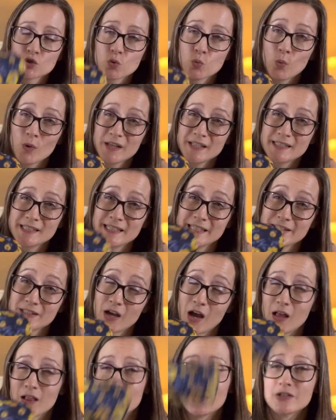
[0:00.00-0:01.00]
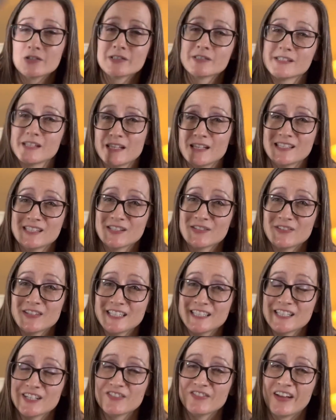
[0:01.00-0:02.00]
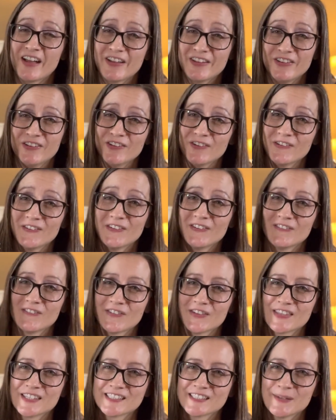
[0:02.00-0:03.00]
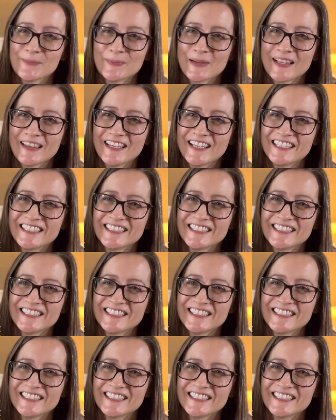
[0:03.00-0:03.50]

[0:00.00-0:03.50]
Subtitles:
$20 is the retail value for this umbrella.